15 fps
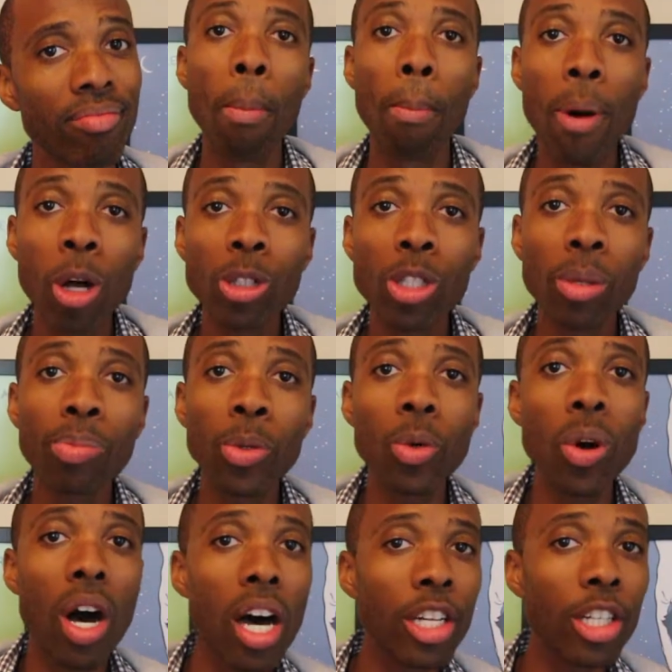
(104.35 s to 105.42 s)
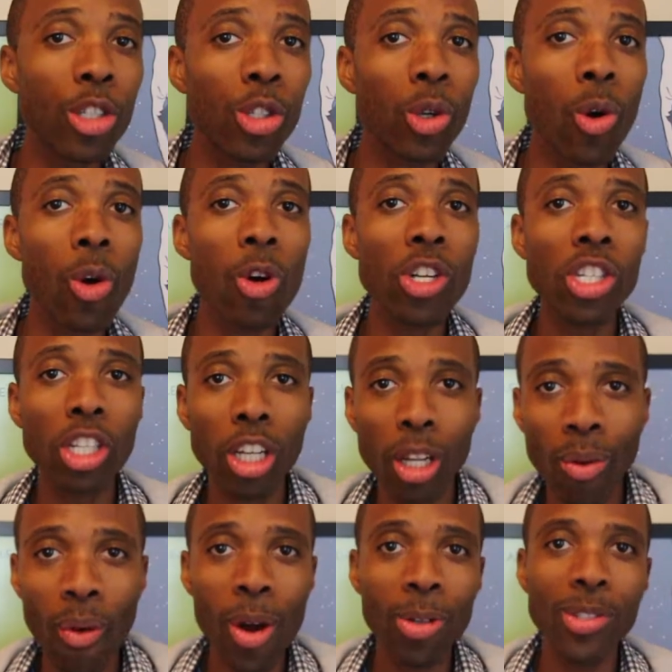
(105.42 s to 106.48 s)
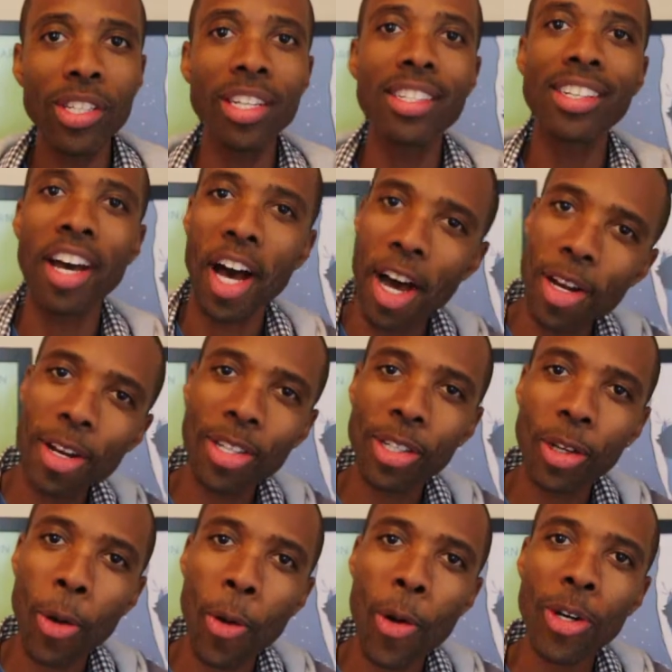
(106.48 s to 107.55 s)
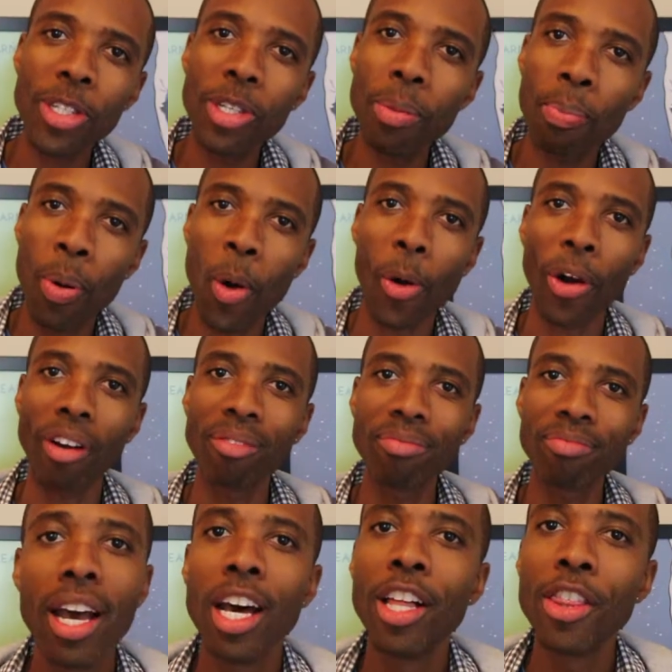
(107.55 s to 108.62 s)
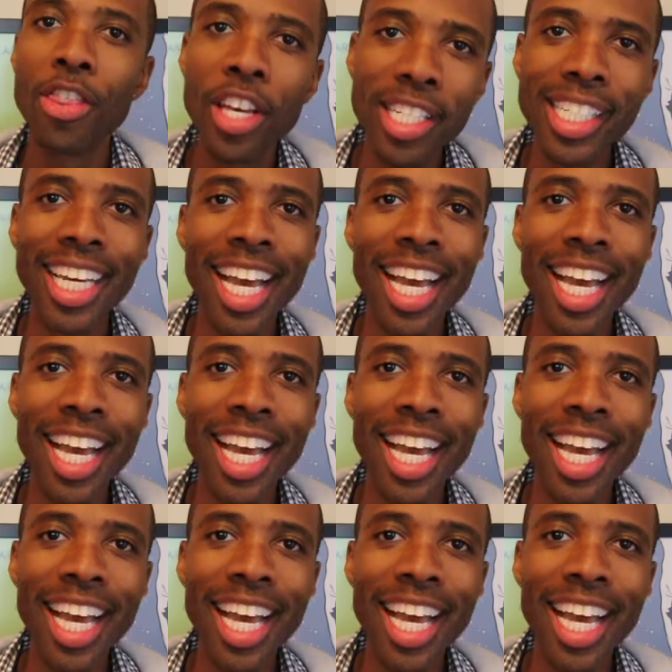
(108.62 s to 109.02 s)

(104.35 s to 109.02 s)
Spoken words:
Multiple_sclerosis_support. This